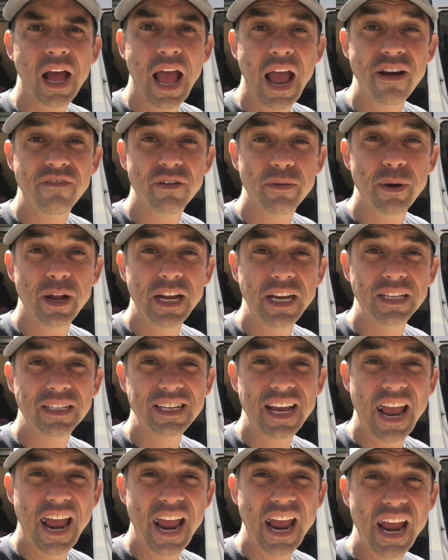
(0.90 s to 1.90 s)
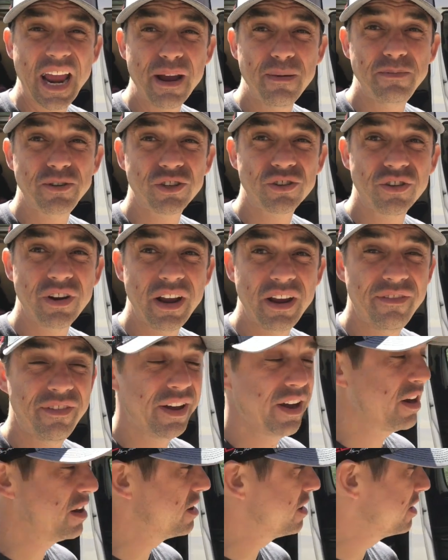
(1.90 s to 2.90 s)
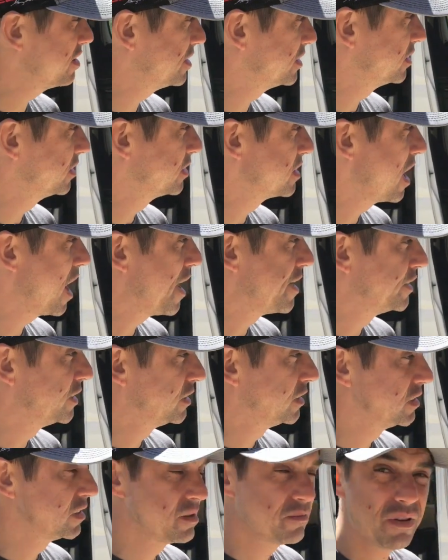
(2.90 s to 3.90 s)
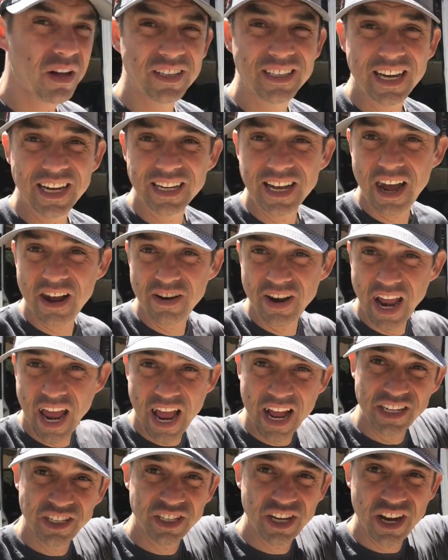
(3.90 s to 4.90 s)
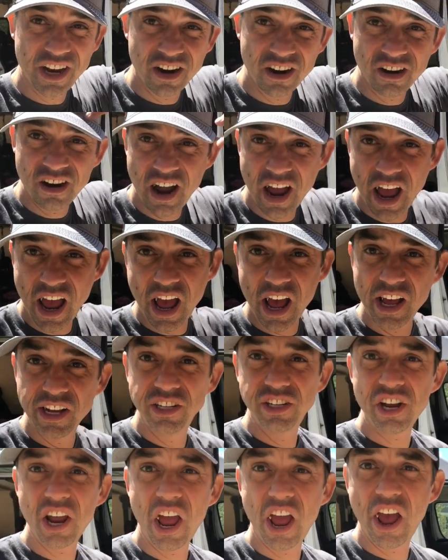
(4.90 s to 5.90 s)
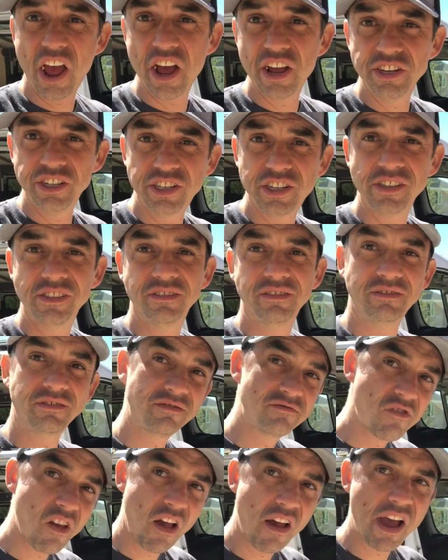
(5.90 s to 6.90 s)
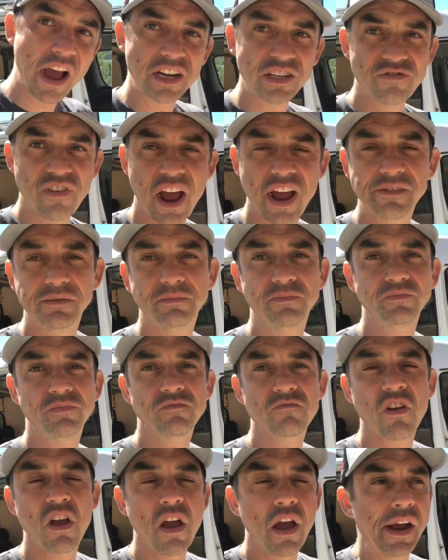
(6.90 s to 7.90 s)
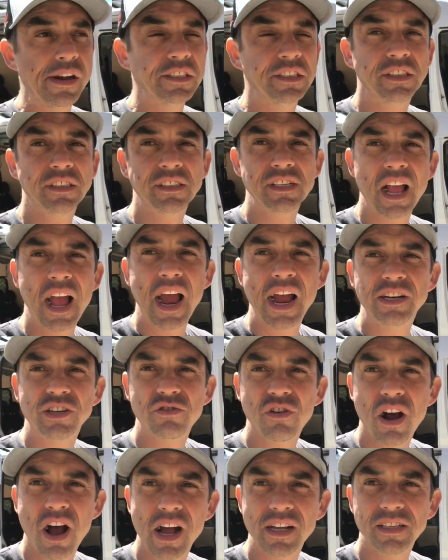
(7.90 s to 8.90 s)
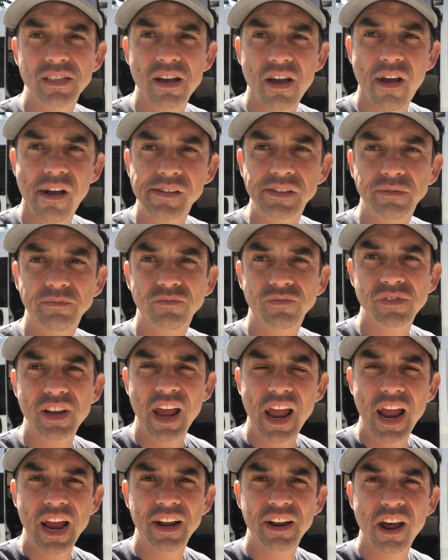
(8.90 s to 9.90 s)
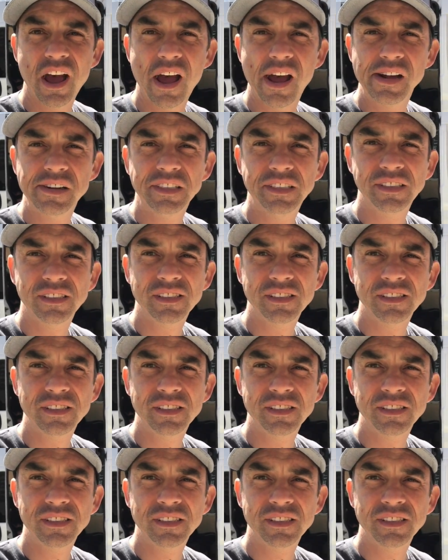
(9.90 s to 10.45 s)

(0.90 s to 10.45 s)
Hey everybody, it's Abe Shreve here. All decked out in Edge gear. Edge van. Edge rods. And I'm